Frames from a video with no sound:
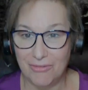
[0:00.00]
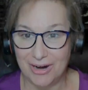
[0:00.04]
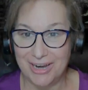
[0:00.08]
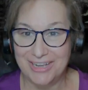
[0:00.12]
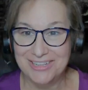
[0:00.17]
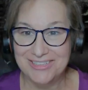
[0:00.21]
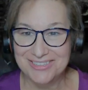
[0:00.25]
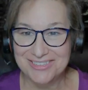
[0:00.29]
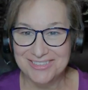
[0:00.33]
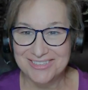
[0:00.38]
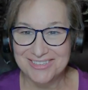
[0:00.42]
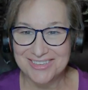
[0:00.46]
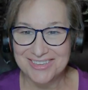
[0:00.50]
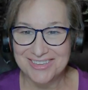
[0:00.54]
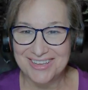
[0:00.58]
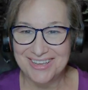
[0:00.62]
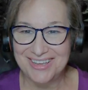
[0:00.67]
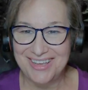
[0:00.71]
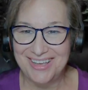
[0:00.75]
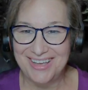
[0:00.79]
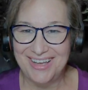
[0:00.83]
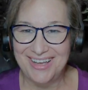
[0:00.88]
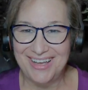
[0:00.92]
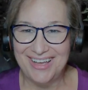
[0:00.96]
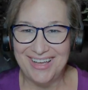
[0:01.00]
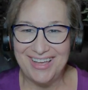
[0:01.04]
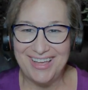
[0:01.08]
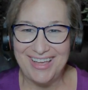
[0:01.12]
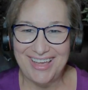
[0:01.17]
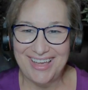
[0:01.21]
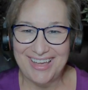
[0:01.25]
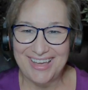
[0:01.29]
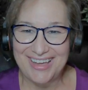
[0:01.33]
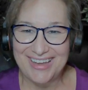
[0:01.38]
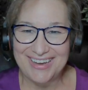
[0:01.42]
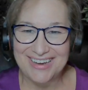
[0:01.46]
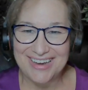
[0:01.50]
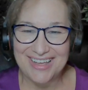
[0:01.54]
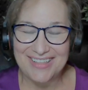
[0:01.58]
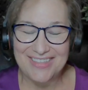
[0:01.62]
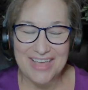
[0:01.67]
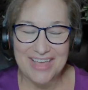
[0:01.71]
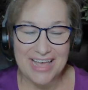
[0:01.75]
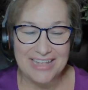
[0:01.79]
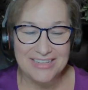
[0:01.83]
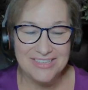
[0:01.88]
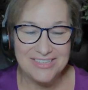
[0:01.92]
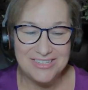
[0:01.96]
friends. And
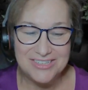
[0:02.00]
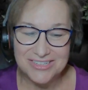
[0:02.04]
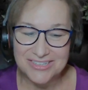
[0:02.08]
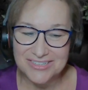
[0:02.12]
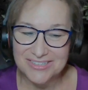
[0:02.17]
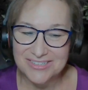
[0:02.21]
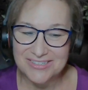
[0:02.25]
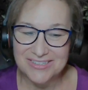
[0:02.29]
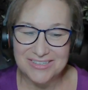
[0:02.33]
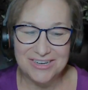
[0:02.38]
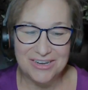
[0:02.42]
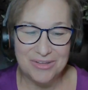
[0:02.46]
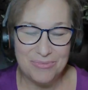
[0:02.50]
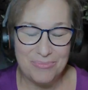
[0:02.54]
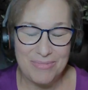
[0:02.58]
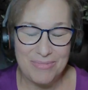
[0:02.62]
that's just an